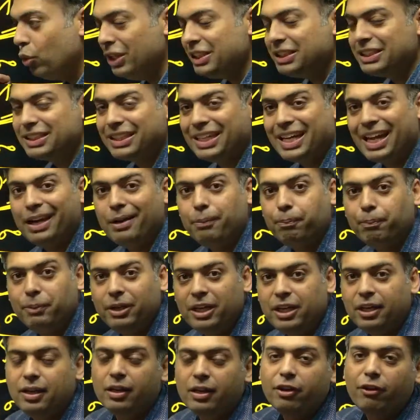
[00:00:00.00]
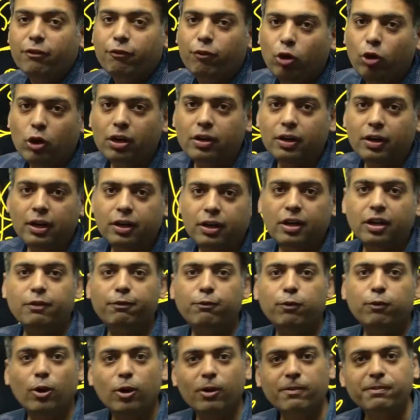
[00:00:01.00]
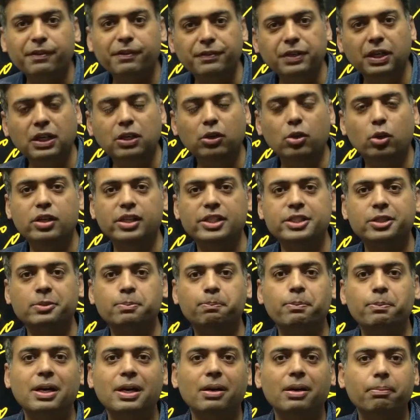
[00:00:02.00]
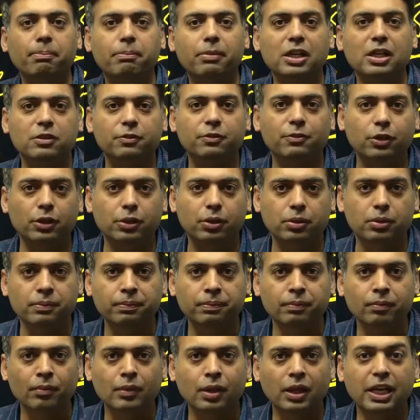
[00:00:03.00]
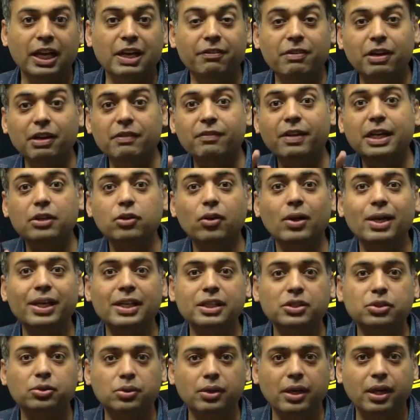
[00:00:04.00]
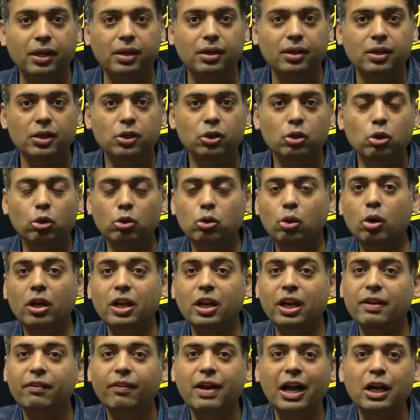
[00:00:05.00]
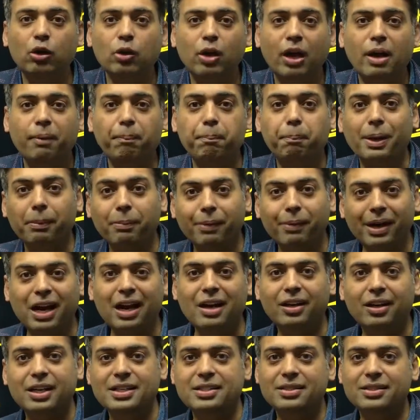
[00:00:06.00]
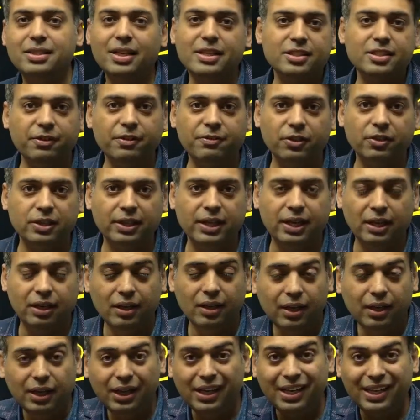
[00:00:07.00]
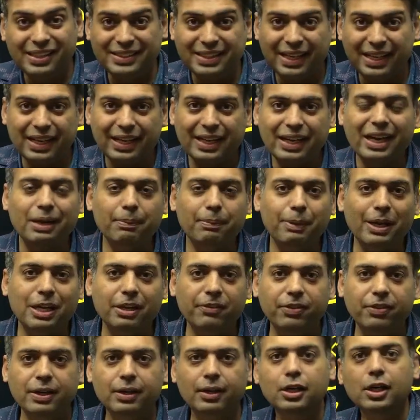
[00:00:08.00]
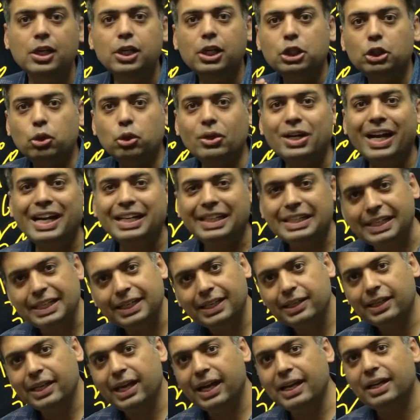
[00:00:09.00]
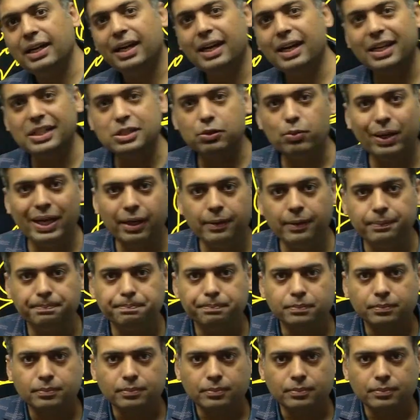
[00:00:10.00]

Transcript: which can be $400 $450 per month for you. Even when you are a student, you don't require to have permanent residency for that. It is a great benefit. You get it in Canada as well,